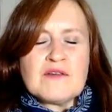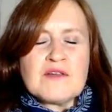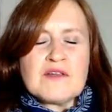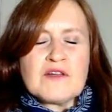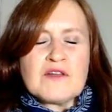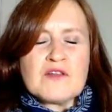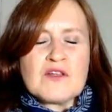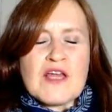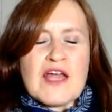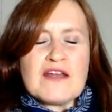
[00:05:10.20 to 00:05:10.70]

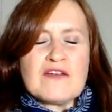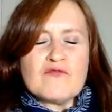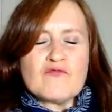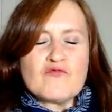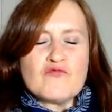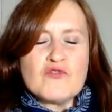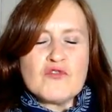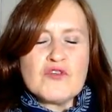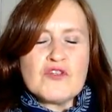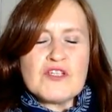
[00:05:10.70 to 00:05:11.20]
kind of
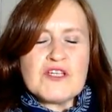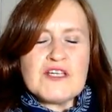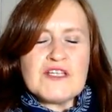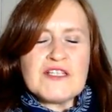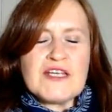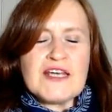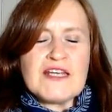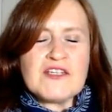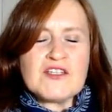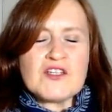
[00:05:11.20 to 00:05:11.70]
rooted
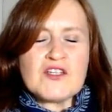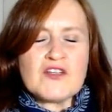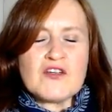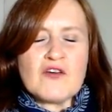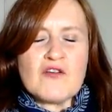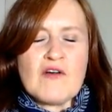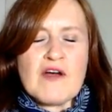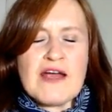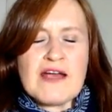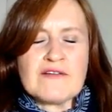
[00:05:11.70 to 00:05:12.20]
into the
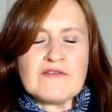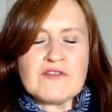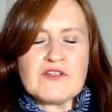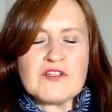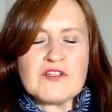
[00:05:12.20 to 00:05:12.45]
ground.